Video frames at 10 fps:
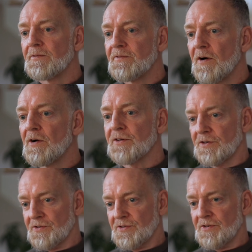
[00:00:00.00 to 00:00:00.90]

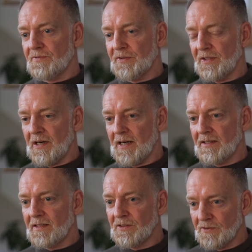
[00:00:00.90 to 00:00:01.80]
focused, if you like,
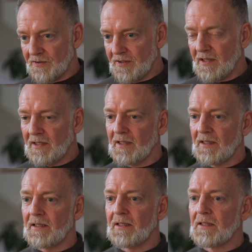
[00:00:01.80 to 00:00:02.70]
in your thinking,
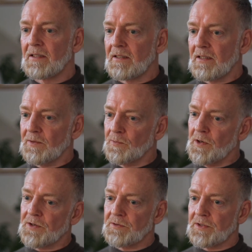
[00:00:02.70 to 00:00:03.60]
in
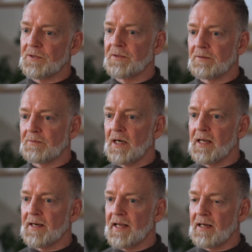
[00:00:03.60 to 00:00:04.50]
what you are doing
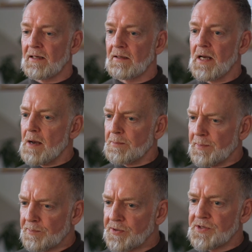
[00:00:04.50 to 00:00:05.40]
right now.
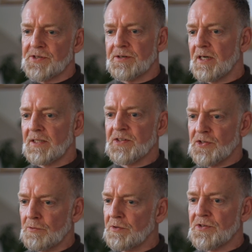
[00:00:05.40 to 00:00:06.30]
But put aside this
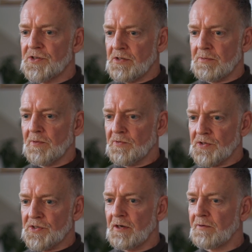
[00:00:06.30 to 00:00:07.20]
criticism of
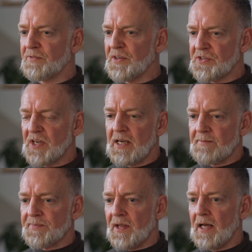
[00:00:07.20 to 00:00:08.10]
yourself, this
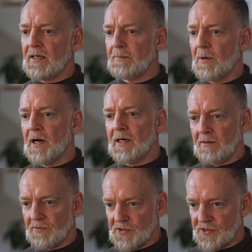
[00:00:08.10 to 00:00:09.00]
undermining
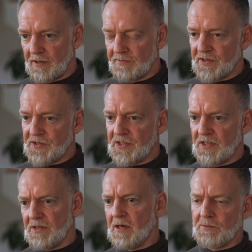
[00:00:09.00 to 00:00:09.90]
of yourself that
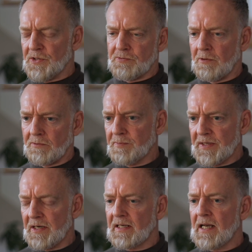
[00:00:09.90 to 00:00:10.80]
says, oh, what's wrong with
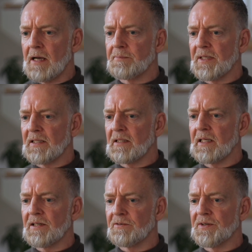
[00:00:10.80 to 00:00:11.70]
me? I can't be in the
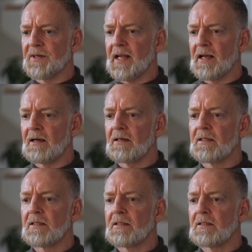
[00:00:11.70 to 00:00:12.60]
here and now.
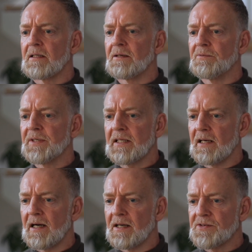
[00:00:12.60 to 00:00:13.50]
And
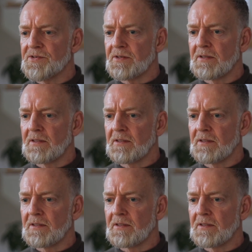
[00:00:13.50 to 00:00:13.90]
realize